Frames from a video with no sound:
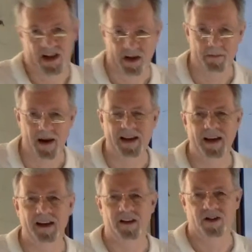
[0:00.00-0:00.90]
then
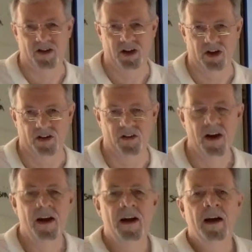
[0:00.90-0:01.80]
making decisions.
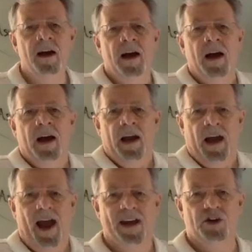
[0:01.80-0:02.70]

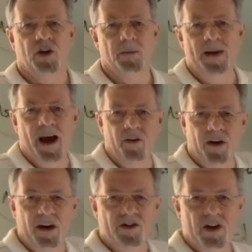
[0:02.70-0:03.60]
As you come down
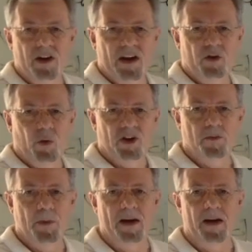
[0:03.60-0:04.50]
the list and you get to
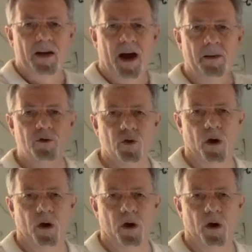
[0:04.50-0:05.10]
expedient, I'm